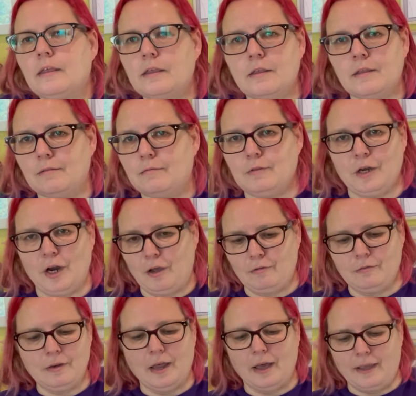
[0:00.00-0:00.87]
You know,
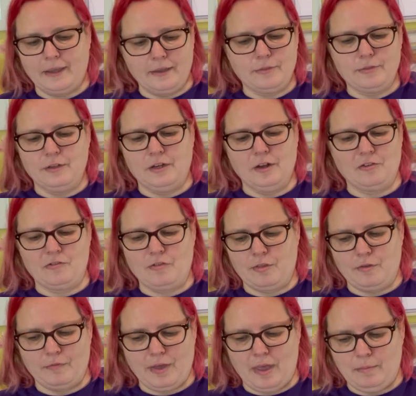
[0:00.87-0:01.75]
like the Duchess
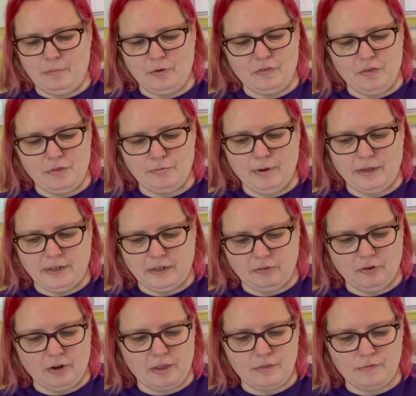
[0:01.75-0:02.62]
of Cambridge's wedding
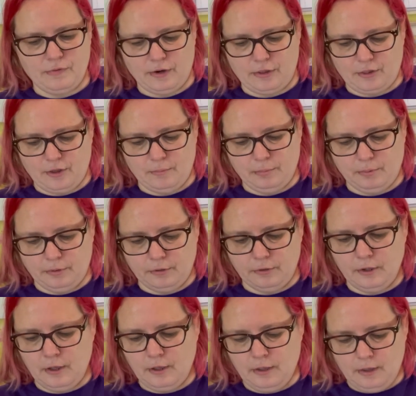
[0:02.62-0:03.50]
dress, for example.
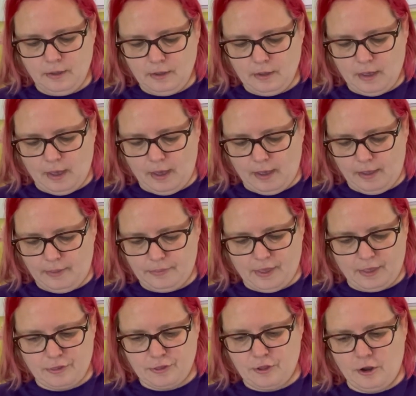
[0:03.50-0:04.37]

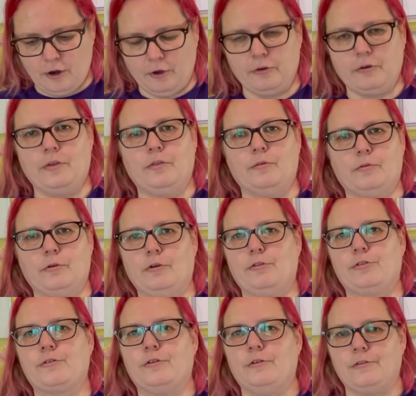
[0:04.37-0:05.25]
That's no longer in the Royal
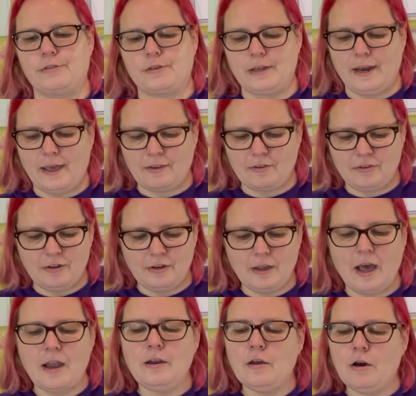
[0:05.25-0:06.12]
School's collection.
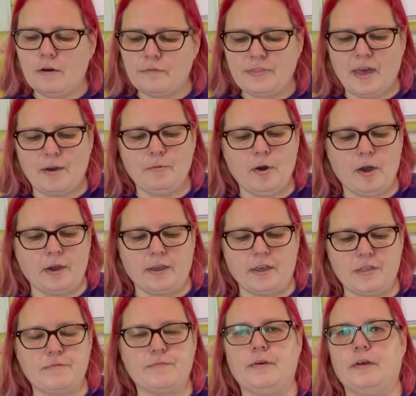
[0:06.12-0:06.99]
A lot of their work
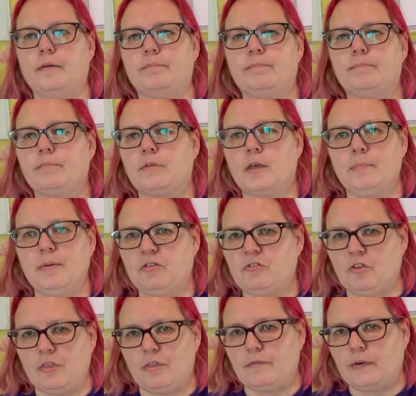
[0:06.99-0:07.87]
is for
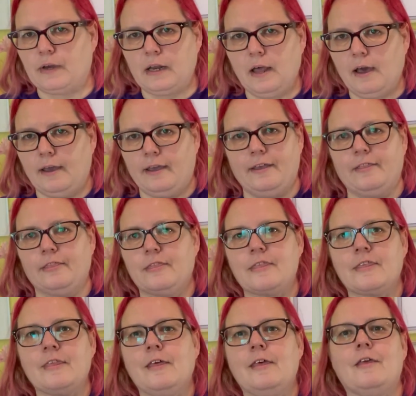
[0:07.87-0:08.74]
commissions for
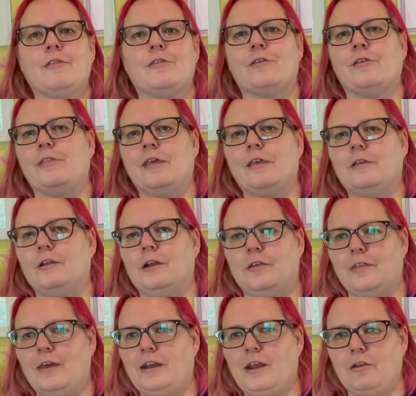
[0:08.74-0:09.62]
clients, so that, you know,
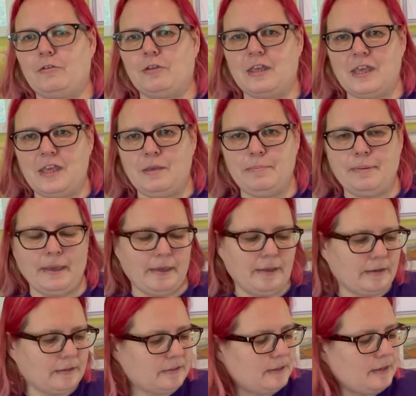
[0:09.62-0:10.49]
they don't keep
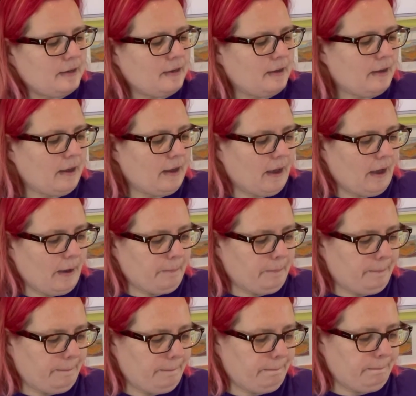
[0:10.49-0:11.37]
it.
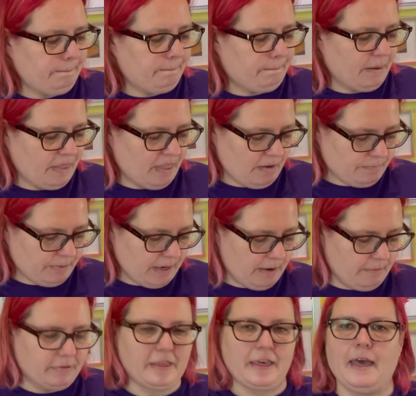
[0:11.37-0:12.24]
But they've been
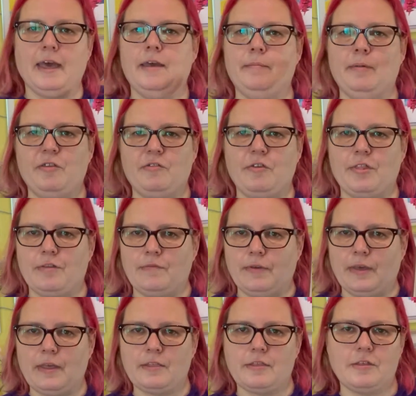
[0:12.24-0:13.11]
able to get images of
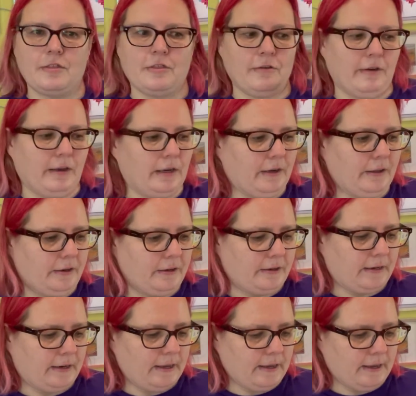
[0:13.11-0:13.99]
it to include
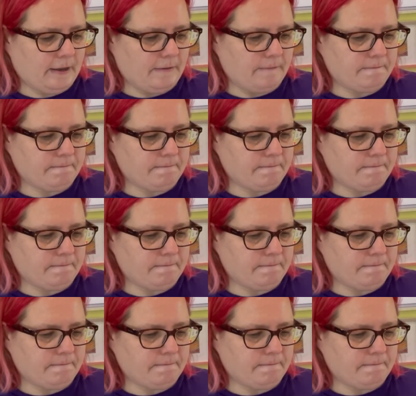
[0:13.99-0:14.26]
in here.